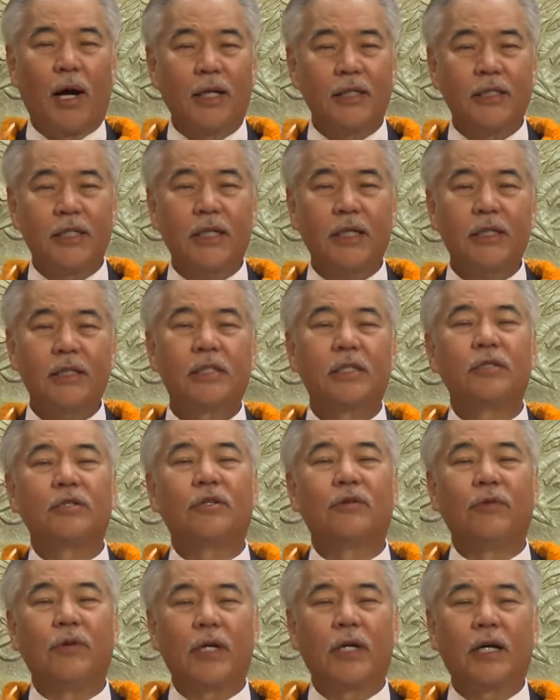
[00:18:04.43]
projects
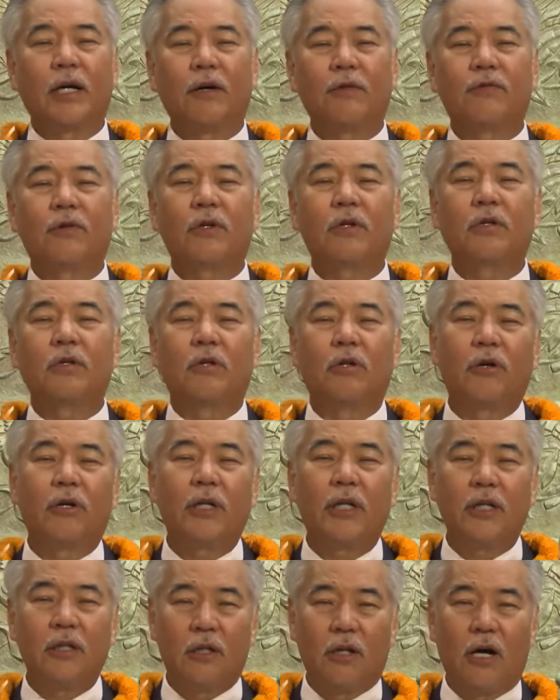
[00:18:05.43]
to recover
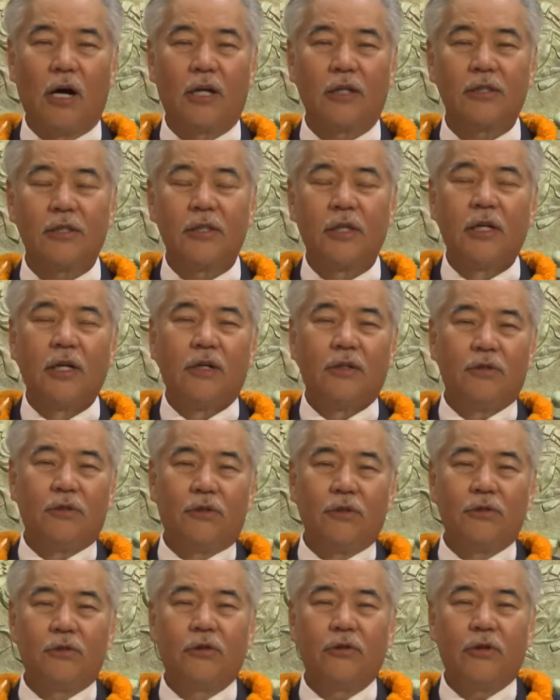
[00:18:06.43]
learning loss
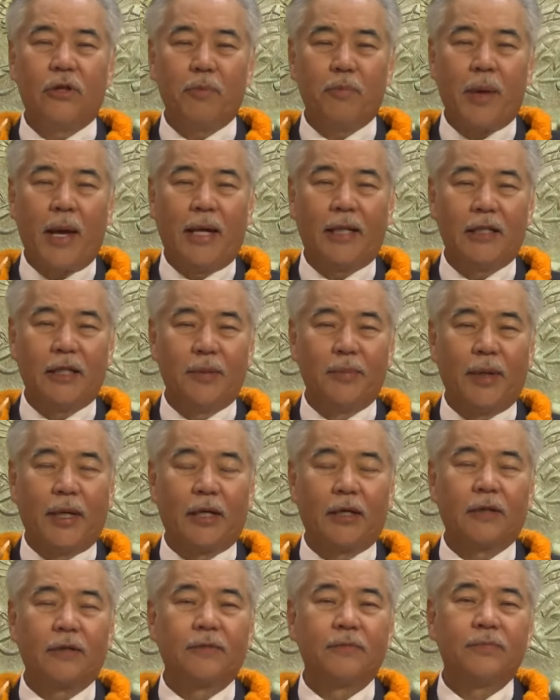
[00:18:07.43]
due to the
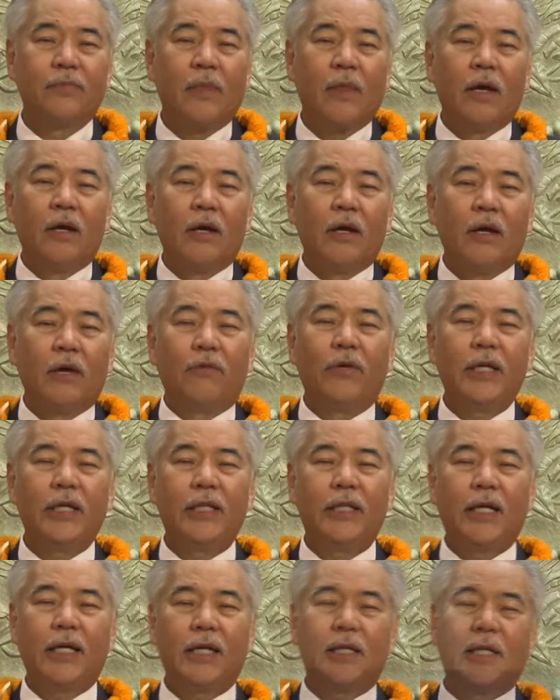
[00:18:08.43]
pandemic. We